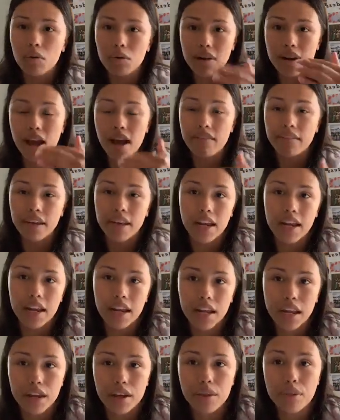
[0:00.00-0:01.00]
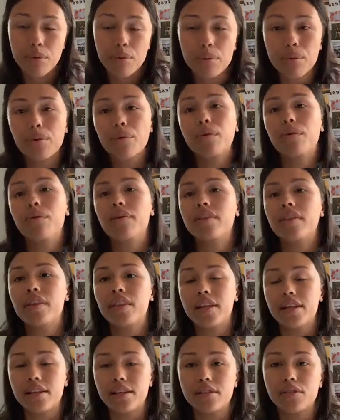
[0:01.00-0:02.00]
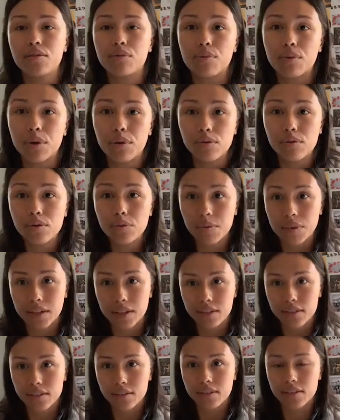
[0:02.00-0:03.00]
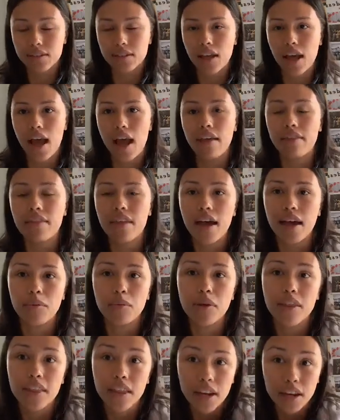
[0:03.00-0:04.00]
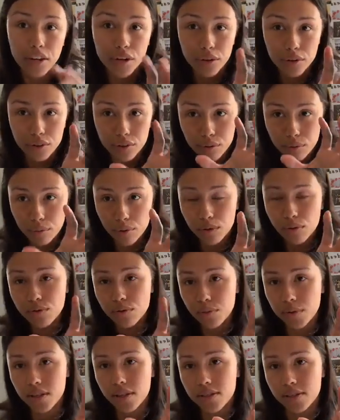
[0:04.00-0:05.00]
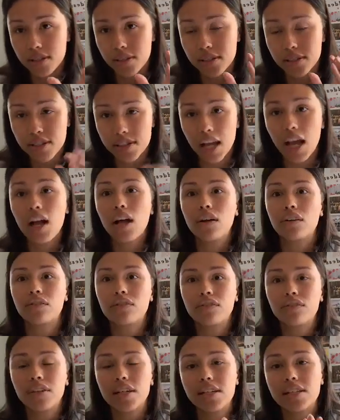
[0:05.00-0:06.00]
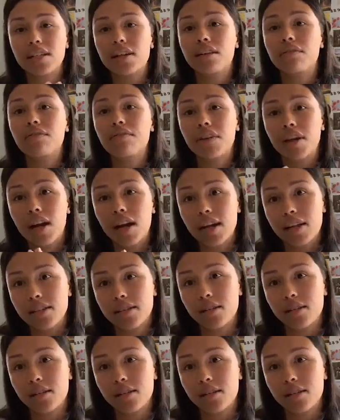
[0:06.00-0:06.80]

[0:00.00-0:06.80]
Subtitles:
navigating through these rose wheels. And then within the rose wheels itself is an infinity